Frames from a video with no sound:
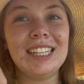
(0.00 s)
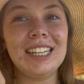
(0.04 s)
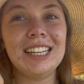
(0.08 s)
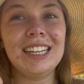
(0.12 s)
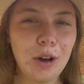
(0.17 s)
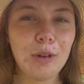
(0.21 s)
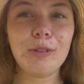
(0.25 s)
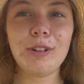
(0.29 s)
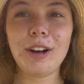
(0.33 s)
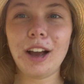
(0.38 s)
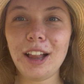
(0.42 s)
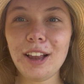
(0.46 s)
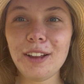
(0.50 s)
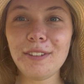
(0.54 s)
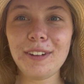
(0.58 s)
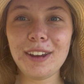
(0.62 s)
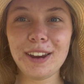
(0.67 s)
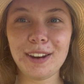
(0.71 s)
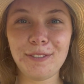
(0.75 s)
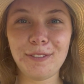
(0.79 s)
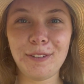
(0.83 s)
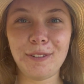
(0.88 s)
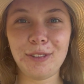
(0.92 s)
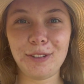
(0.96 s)
we're
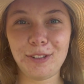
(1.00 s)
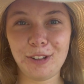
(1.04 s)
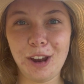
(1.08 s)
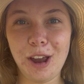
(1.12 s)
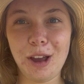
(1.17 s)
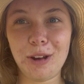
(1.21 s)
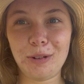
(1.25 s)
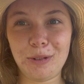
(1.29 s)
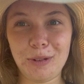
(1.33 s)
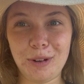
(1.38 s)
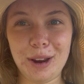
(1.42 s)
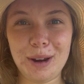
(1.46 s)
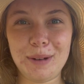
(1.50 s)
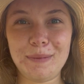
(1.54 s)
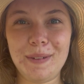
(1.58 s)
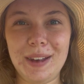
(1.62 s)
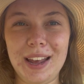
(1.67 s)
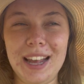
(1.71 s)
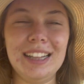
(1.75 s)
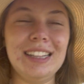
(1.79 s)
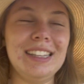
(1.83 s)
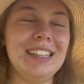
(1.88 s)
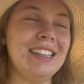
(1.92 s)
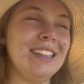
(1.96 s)
elevated from the ground quite a
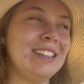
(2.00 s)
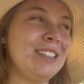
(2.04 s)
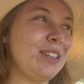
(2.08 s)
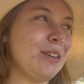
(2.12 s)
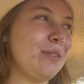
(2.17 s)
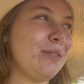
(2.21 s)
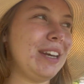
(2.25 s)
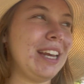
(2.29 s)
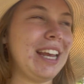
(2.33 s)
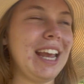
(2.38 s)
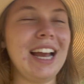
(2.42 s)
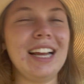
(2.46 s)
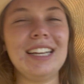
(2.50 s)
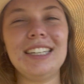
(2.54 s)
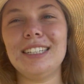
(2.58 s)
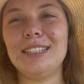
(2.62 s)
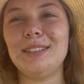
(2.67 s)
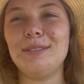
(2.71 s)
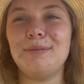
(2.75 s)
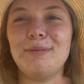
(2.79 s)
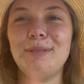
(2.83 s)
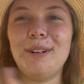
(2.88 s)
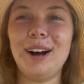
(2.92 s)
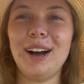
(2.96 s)
bit. So we can't just
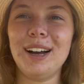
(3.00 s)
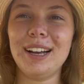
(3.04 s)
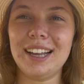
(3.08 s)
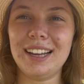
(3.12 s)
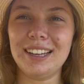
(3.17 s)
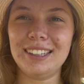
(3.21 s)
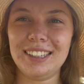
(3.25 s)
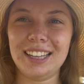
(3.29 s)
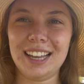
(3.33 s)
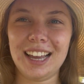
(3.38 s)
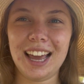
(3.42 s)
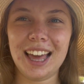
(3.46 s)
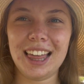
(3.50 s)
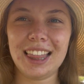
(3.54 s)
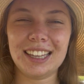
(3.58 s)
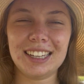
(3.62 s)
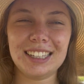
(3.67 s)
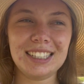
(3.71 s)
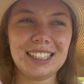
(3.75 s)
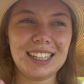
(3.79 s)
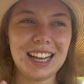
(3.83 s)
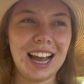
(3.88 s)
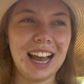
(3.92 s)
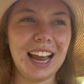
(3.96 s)
walk out the other
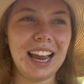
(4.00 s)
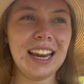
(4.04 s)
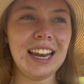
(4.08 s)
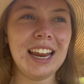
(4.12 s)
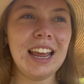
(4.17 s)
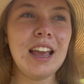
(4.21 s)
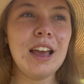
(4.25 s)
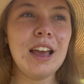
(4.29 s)
side.